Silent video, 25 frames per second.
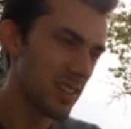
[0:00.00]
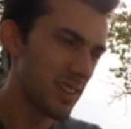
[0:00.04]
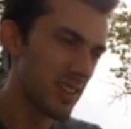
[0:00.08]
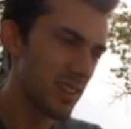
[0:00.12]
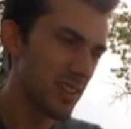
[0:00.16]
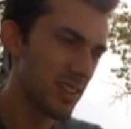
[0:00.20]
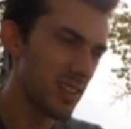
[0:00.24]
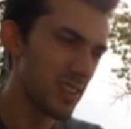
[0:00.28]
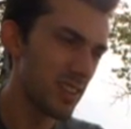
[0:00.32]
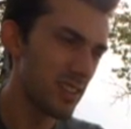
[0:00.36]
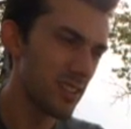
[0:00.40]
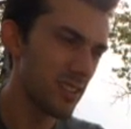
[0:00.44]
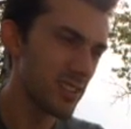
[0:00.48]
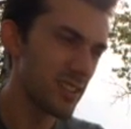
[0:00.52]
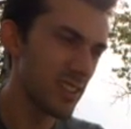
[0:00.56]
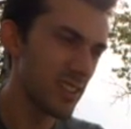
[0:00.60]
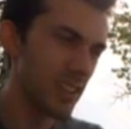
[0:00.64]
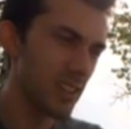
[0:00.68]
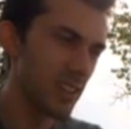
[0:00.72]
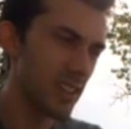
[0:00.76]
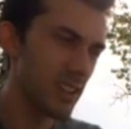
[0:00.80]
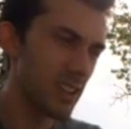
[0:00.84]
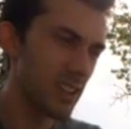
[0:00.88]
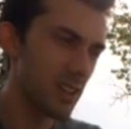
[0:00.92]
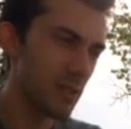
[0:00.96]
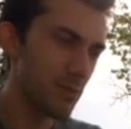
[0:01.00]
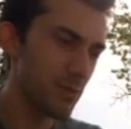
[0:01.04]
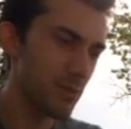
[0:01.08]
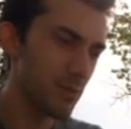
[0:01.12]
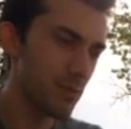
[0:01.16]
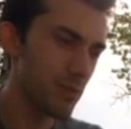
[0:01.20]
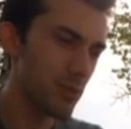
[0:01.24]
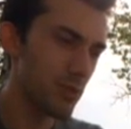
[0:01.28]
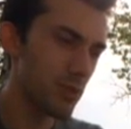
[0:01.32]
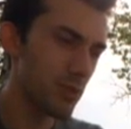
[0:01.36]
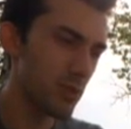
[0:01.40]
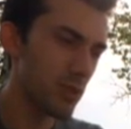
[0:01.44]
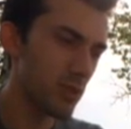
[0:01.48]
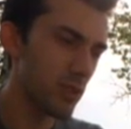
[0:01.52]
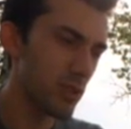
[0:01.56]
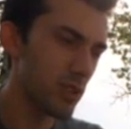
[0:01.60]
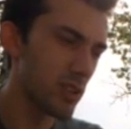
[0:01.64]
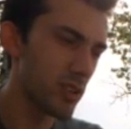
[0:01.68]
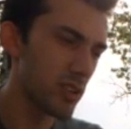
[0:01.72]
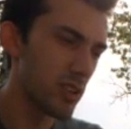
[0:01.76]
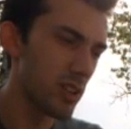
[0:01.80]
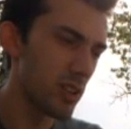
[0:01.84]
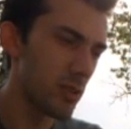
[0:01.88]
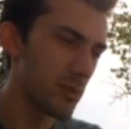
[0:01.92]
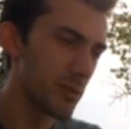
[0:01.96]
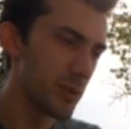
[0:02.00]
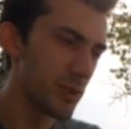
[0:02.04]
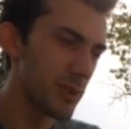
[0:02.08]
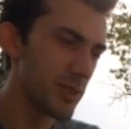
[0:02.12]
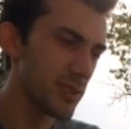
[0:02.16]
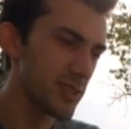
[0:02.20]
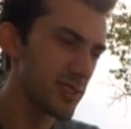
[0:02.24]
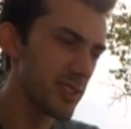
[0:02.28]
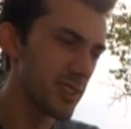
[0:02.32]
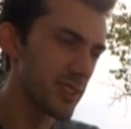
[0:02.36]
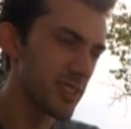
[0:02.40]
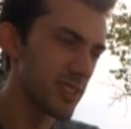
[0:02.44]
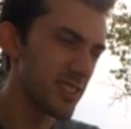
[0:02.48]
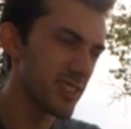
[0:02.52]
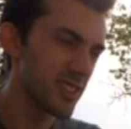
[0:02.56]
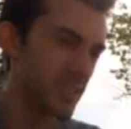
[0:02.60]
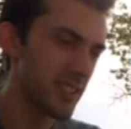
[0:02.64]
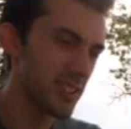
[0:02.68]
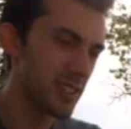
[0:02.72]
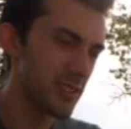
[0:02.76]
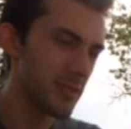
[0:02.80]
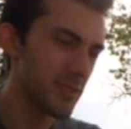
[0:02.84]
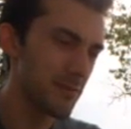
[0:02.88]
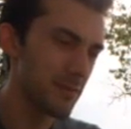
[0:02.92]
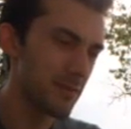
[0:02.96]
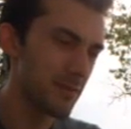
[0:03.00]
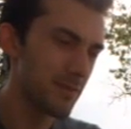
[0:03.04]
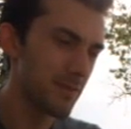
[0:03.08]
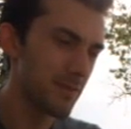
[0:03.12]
It looks like a couple kilometers. Let's see.